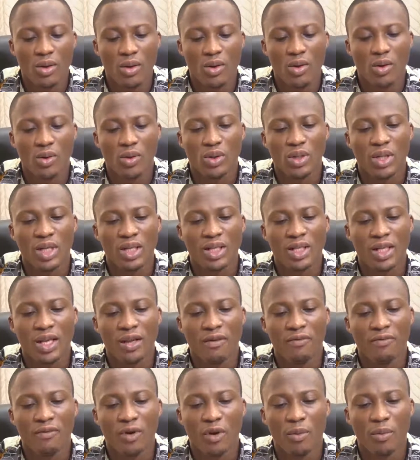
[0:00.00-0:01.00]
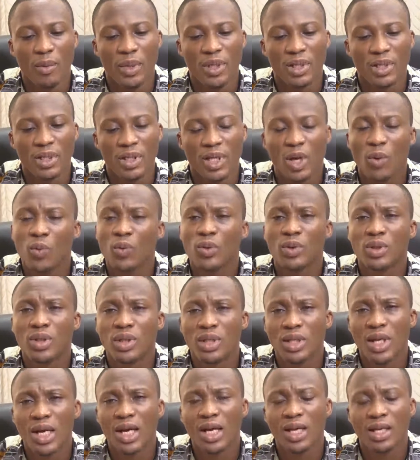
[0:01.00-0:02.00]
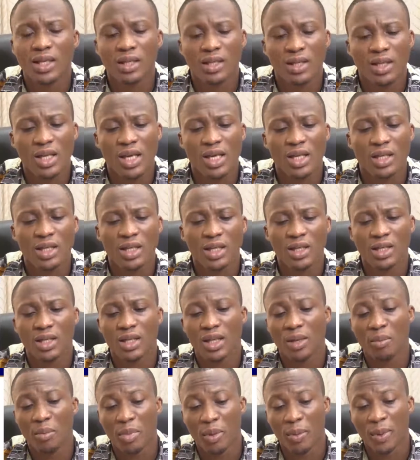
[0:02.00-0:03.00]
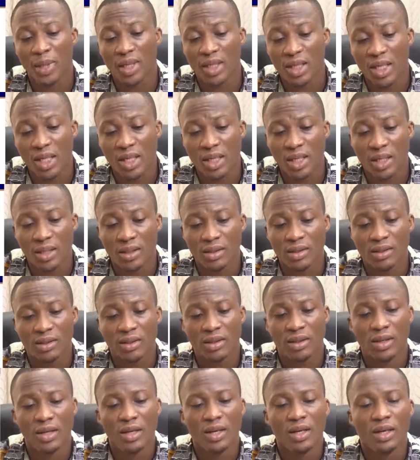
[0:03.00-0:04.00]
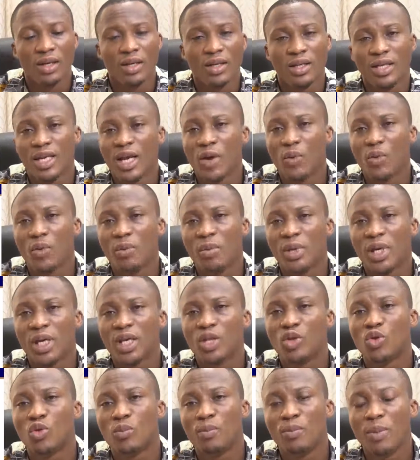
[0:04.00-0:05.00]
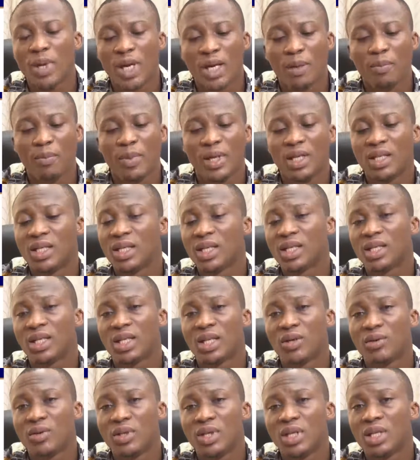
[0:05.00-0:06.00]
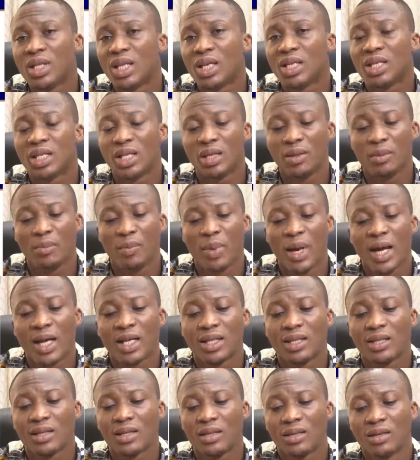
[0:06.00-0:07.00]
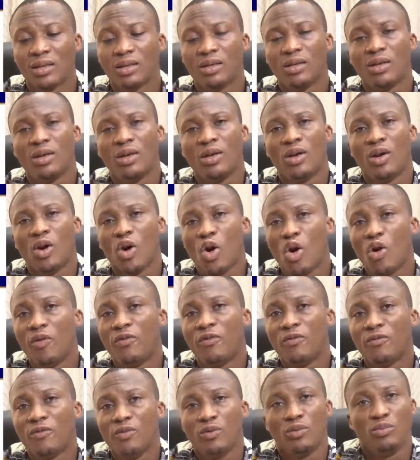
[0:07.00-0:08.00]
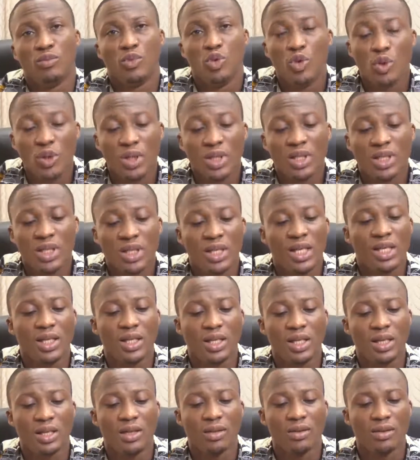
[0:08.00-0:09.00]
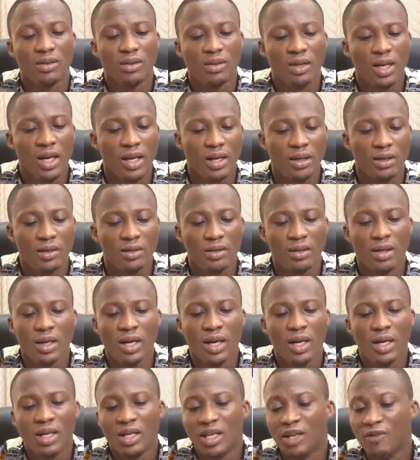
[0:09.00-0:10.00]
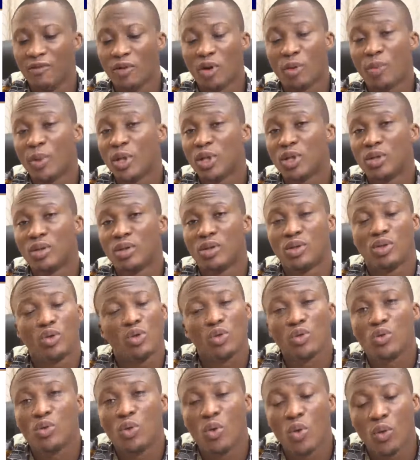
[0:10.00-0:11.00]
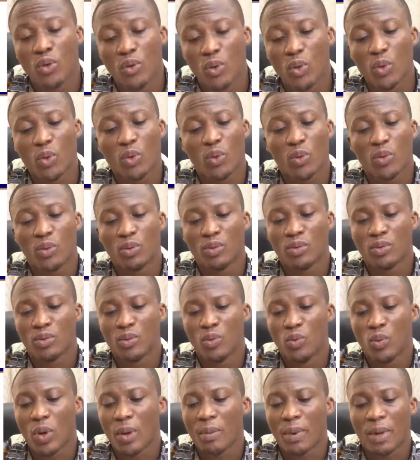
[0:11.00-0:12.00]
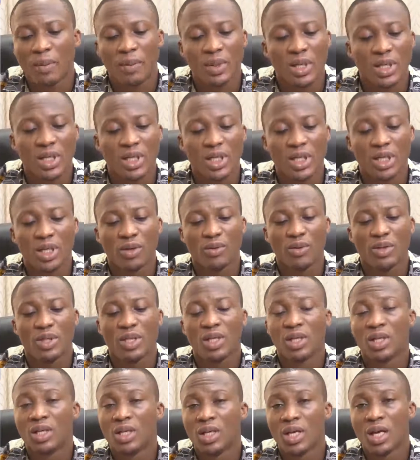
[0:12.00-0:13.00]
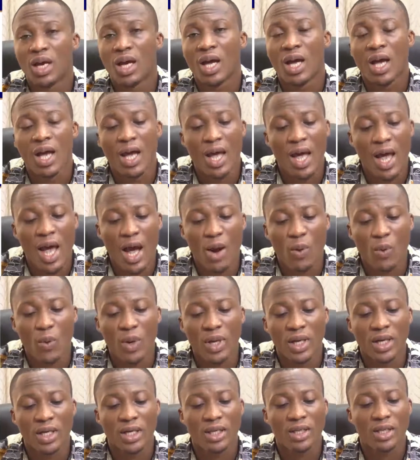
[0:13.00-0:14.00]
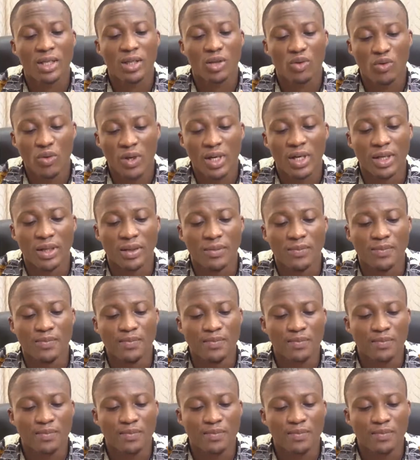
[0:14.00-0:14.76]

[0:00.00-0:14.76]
or test environment. Then the second stage is implementation. Here we begin to make basic security testing parts of unit testing, and developers should go through web application security awareness training.